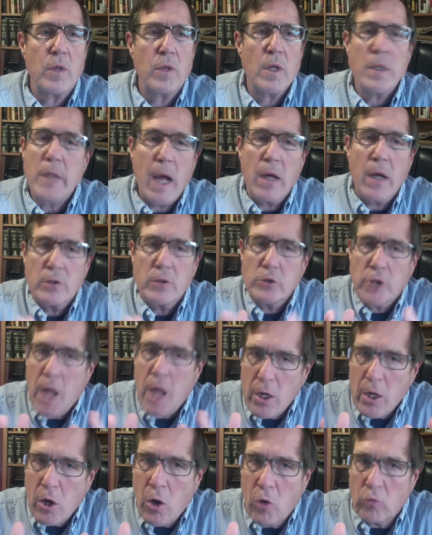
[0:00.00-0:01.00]
Now,
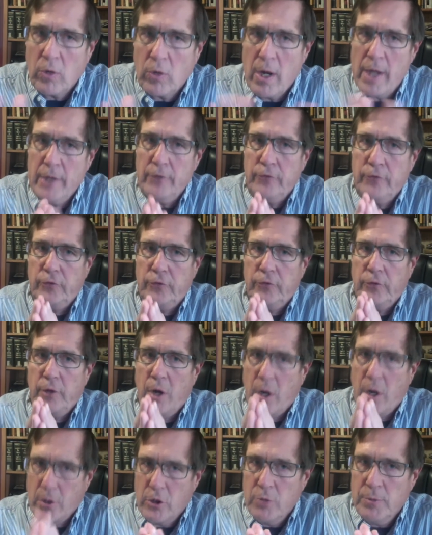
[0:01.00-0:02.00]
not all rights
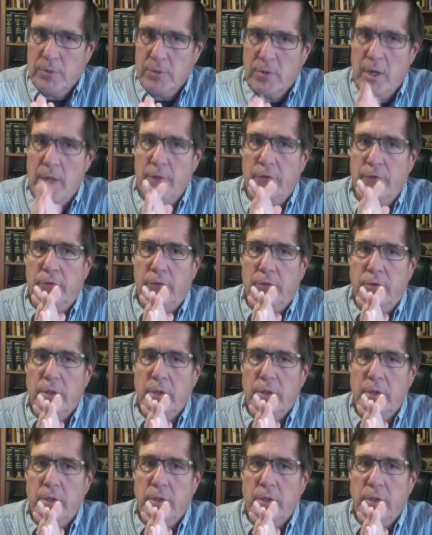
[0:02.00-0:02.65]
are human rights.